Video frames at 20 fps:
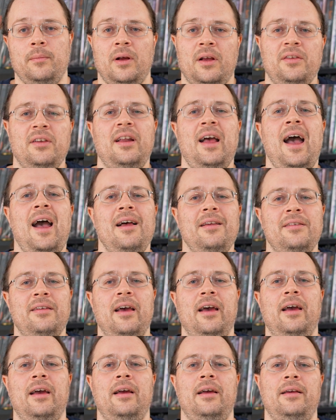because it has
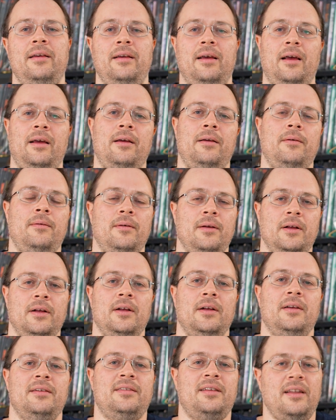a
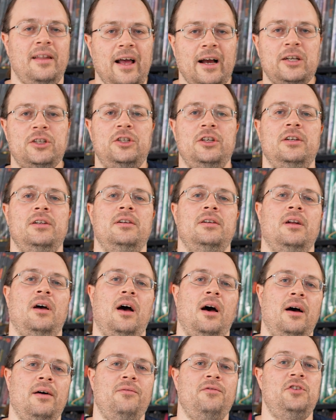selection
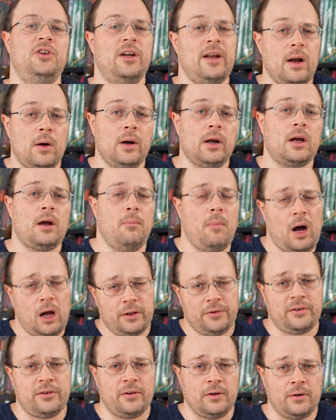of generic
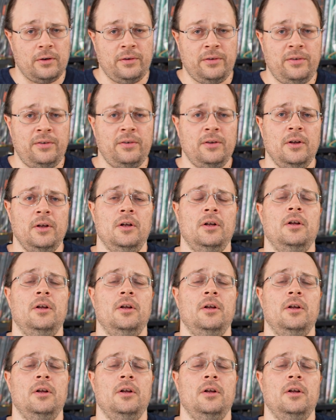monsters